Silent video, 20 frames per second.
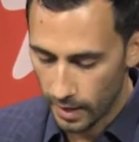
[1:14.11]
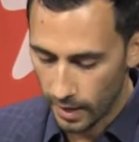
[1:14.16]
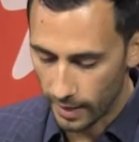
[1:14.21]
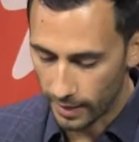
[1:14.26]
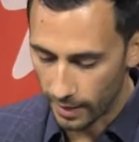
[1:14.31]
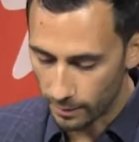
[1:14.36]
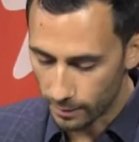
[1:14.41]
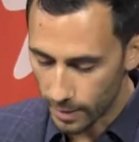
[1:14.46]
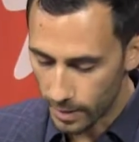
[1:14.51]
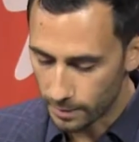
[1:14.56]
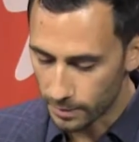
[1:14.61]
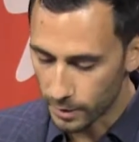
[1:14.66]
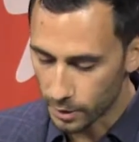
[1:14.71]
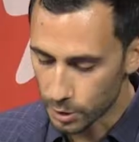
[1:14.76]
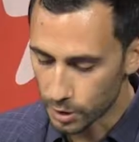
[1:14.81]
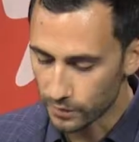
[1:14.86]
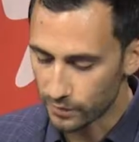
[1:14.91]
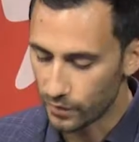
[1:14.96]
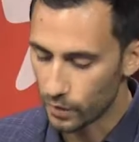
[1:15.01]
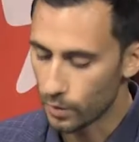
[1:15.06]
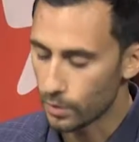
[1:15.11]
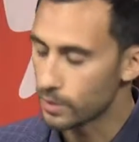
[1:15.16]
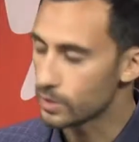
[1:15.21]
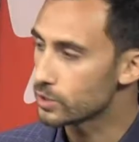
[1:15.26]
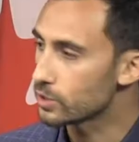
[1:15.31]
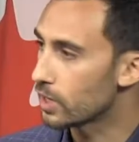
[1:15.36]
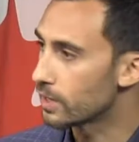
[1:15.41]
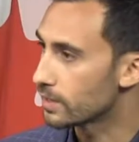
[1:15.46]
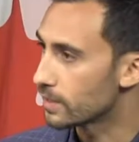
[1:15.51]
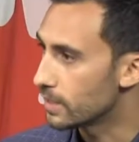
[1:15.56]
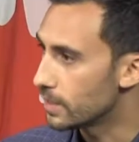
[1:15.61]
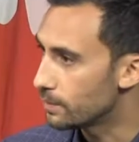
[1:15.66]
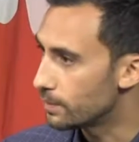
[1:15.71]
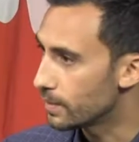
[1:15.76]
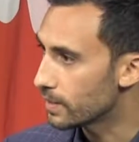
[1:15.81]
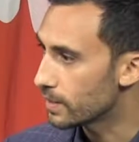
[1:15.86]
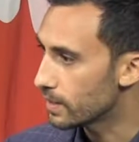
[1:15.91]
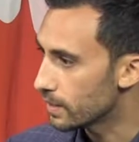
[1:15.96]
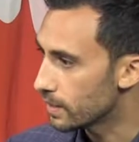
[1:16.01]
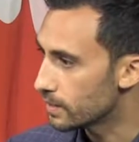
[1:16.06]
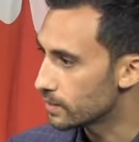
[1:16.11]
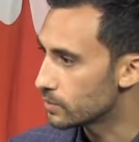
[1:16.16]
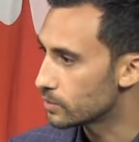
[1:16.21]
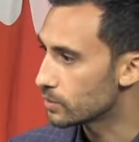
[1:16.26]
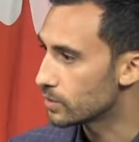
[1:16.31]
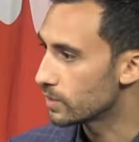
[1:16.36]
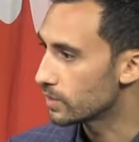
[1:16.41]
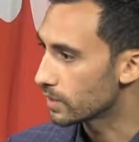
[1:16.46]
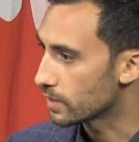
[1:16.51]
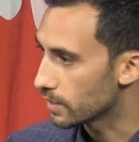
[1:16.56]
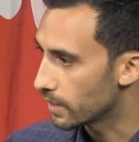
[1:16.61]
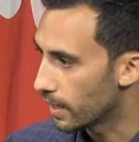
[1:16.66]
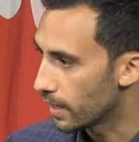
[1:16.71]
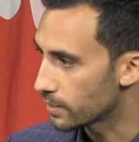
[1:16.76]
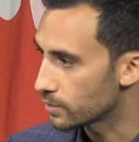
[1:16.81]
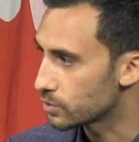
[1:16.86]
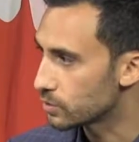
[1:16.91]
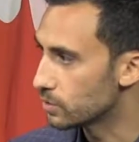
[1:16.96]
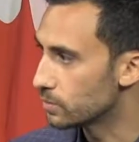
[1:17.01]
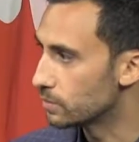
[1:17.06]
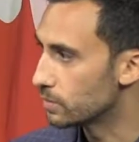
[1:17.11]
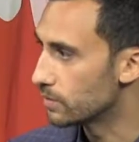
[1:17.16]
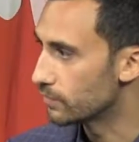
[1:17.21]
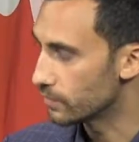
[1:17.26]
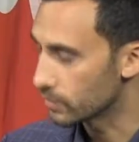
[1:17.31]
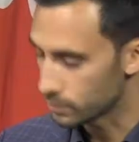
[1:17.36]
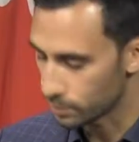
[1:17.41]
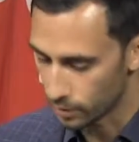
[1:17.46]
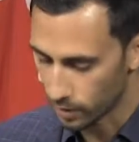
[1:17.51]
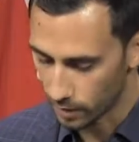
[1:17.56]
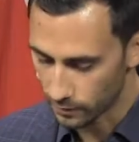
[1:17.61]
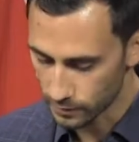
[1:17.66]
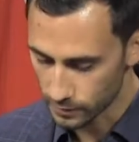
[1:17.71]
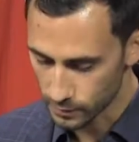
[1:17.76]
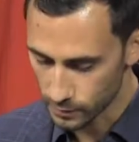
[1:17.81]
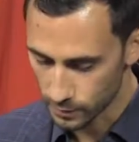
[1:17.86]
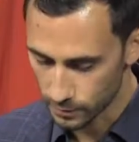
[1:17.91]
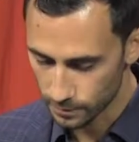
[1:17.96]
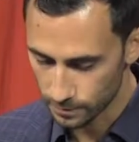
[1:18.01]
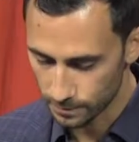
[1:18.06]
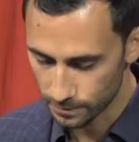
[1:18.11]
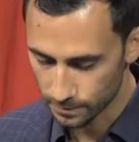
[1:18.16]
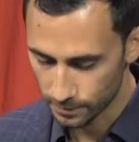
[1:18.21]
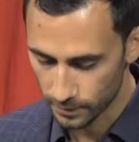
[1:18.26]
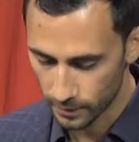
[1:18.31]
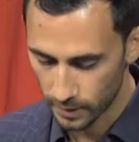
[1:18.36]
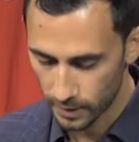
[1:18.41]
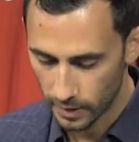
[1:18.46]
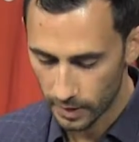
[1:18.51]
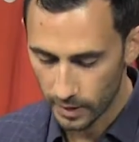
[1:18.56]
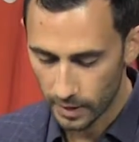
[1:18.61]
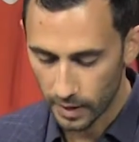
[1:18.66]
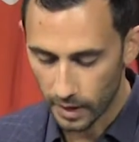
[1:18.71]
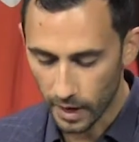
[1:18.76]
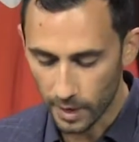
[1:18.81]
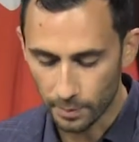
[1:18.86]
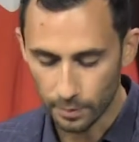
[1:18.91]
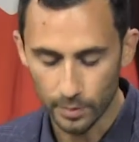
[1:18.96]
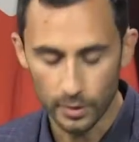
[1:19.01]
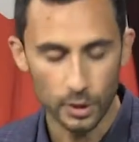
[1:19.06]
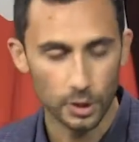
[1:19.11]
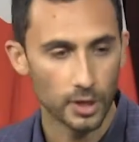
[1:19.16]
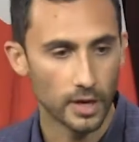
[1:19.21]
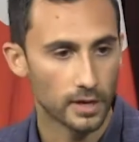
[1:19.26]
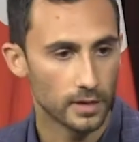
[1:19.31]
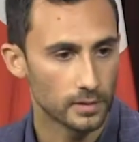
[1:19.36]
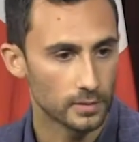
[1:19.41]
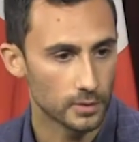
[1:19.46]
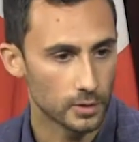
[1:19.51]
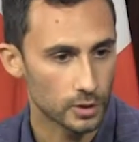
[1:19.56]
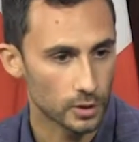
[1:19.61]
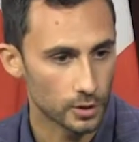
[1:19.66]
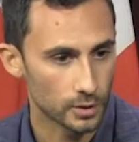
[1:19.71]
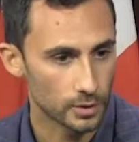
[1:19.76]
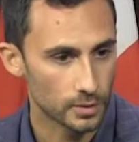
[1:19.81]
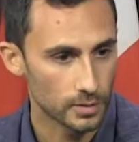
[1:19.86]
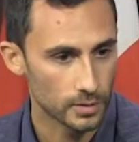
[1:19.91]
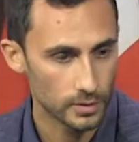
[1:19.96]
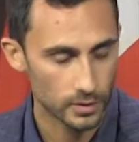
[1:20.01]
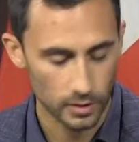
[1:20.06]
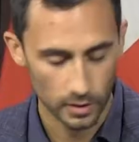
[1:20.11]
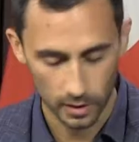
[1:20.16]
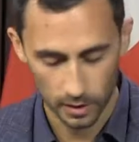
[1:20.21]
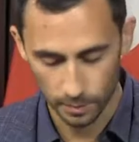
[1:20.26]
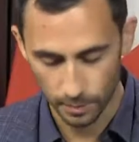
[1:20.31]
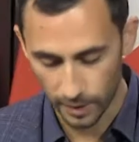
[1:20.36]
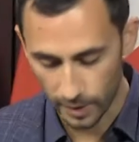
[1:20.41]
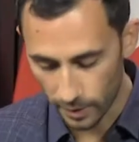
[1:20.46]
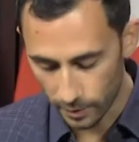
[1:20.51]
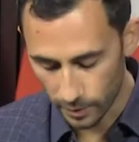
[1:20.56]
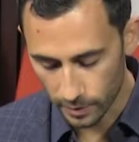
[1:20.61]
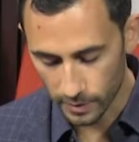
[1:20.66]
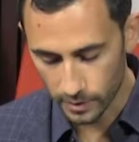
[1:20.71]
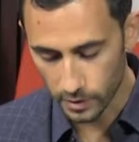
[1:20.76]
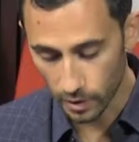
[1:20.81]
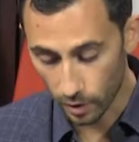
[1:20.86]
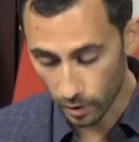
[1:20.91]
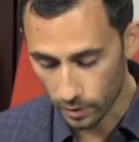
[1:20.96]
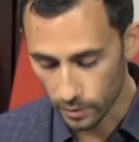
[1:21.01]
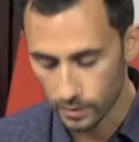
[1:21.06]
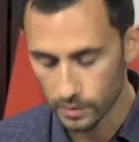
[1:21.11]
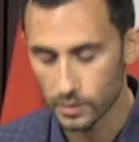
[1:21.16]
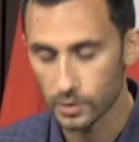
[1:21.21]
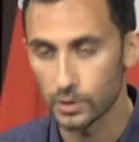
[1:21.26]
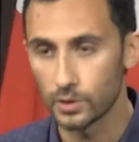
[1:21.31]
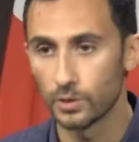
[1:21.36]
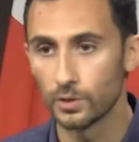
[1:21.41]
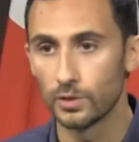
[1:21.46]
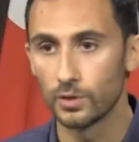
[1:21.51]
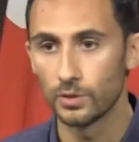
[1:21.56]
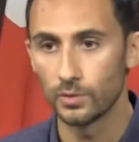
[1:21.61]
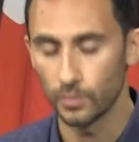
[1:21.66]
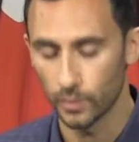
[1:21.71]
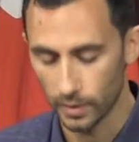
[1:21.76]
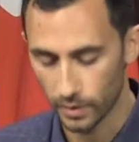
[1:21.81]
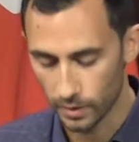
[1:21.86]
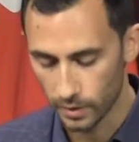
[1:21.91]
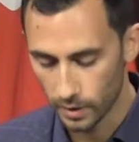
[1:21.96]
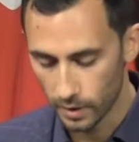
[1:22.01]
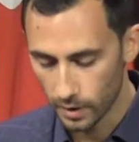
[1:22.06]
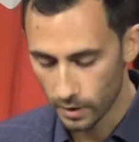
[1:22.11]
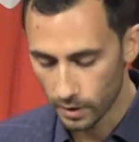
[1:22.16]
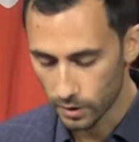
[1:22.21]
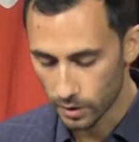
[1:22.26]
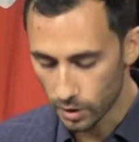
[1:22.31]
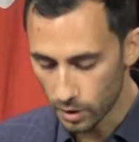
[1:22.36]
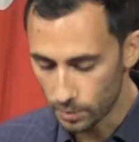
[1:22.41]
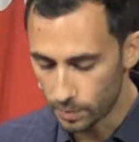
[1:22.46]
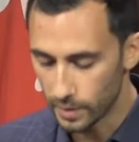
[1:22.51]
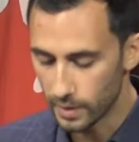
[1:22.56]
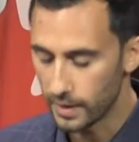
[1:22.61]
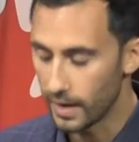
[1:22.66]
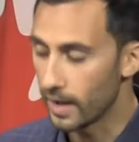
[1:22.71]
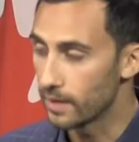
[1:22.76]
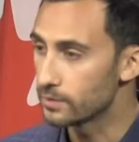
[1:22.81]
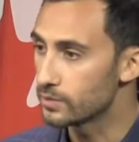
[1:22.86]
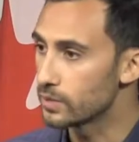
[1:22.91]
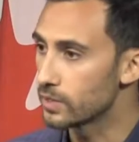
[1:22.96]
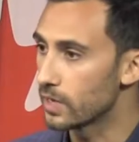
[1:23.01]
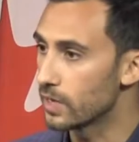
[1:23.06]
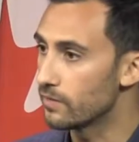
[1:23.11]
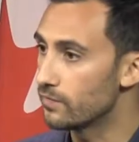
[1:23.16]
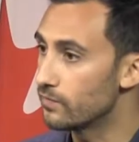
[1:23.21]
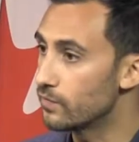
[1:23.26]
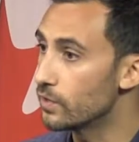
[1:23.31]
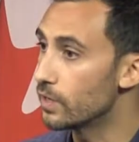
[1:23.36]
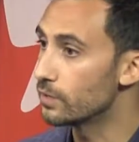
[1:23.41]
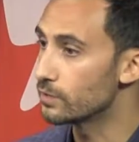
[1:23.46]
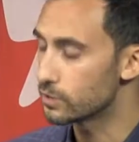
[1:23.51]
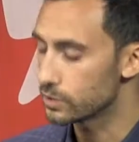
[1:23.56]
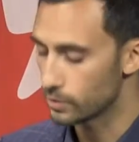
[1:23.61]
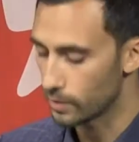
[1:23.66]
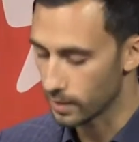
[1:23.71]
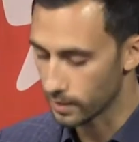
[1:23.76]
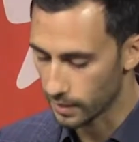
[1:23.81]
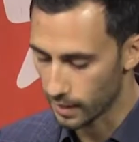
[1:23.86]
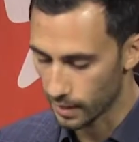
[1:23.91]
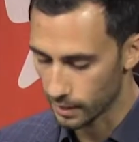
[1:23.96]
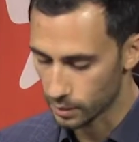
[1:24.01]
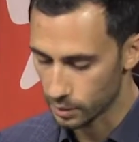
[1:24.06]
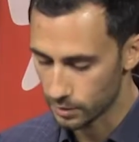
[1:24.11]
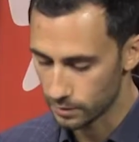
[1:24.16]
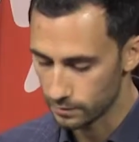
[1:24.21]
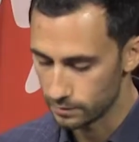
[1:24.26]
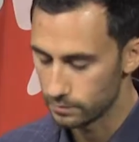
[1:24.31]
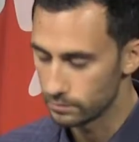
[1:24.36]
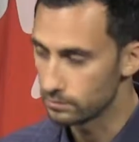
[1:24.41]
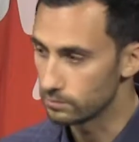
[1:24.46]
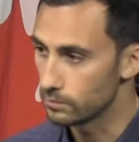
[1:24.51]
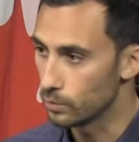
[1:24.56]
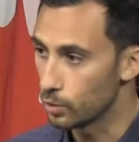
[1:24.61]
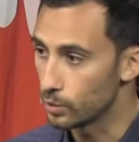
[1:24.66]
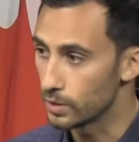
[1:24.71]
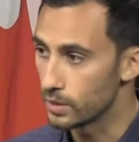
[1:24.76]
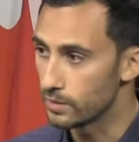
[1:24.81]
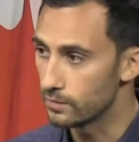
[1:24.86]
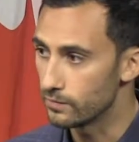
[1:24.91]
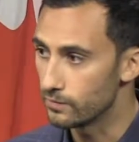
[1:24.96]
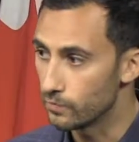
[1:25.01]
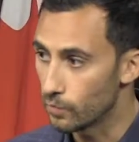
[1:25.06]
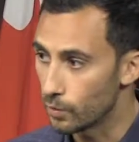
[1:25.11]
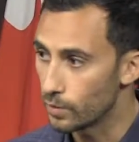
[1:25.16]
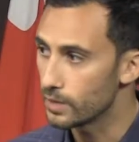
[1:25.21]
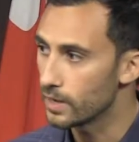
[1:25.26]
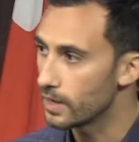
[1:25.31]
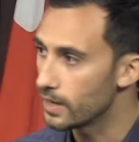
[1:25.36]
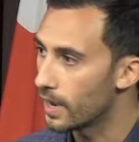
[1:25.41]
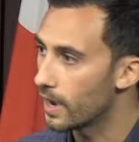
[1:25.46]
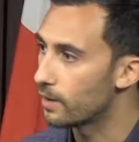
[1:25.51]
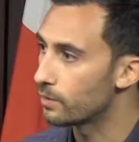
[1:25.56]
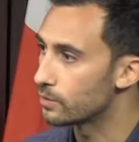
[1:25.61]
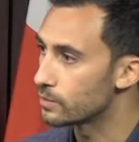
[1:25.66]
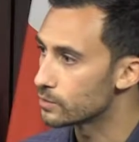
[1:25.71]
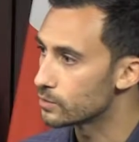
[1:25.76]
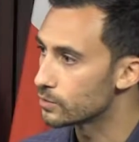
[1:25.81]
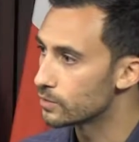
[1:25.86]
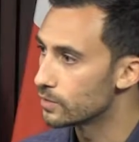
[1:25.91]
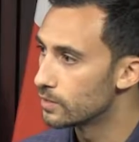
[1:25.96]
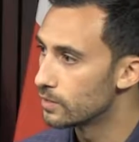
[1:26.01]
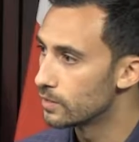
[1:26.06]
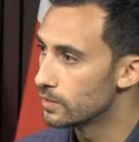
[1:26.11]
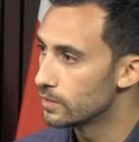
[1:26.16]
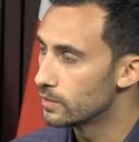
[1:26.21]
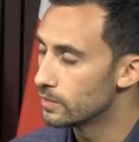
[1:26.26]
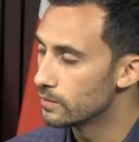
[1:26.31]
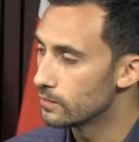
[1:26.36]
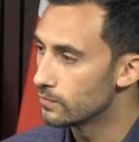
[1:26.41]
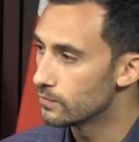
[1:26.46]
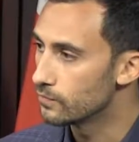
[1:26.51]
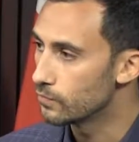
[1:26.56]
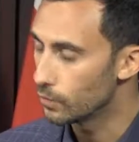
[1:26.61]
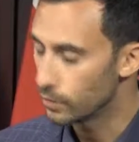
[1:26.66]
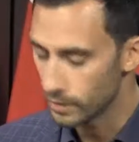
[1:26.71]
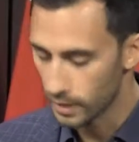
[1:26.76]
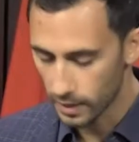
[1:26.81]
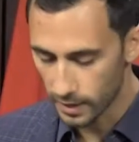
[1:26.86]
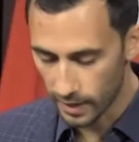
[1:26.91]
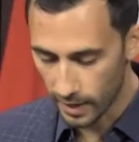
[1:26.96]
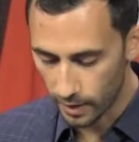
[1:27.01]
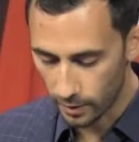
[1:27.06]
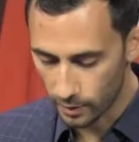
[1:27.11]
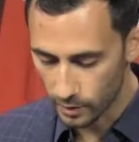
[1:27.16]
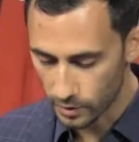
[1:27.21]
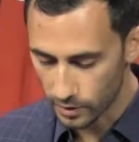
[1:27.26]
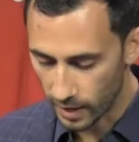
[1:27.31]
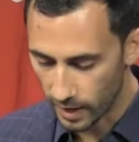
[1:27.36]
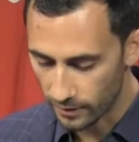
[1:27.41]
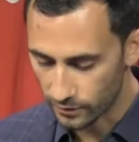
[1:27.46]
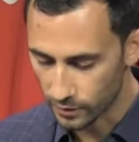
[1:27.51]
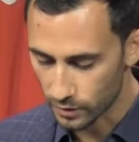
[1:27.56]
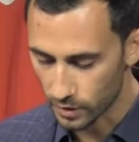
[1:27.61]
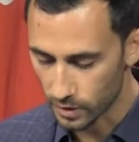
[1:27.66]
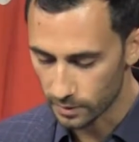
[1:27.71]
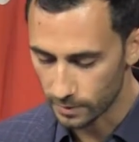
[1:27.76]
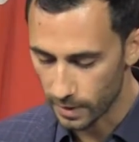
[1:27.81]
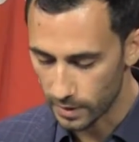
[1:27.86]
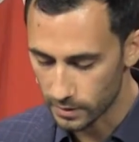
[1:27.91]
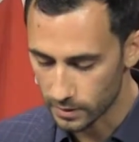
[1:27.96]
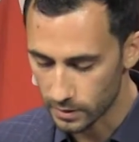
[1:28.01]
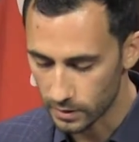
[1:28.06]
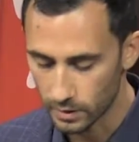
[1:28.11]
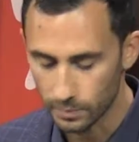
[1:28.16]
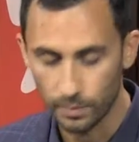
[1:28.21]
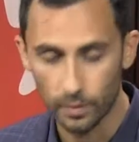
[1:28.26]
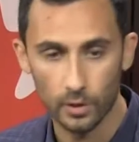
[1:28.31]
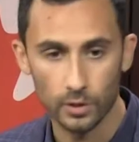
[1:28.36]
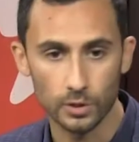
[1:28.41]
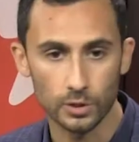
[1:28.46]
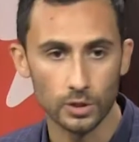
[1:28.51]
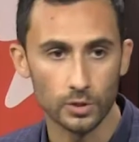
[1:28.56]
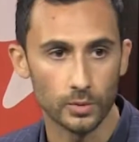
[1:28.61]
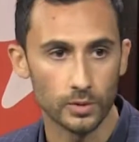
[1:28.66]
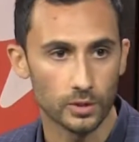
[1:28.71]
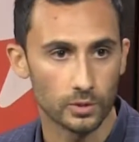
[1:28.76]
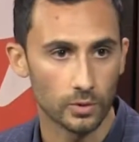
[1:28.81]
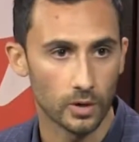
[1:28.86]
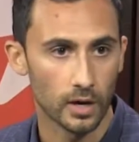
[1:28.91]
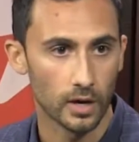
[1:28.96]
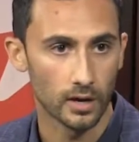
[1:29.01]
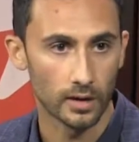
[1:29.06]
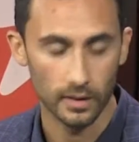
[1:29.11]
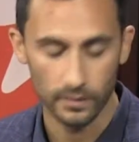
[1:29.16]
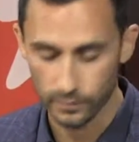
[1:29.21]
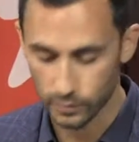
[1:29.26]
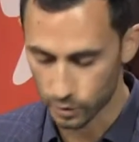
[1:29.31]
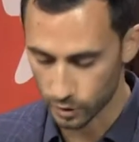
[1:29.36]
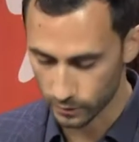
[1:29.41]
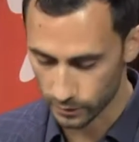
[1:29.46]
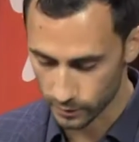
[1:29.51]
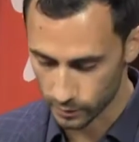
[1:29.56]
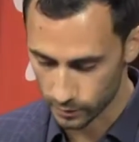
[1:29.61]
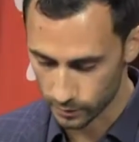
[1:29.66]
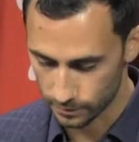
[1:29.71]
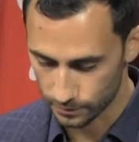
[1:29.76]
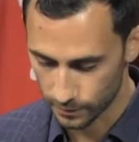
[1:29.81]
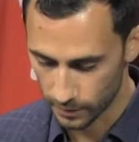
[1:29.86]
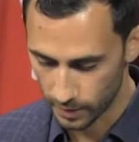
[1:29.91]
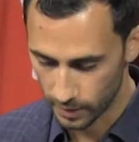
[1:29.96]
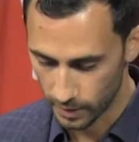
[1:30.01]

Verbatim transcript: And I remain mission focused on keeping kids in the classroom of this province. I appreciate concerns. Uh, parents are concerned with CUPE announcing a full out strike action only 48 hours 48 hours after commencing the partial withdrawal of service.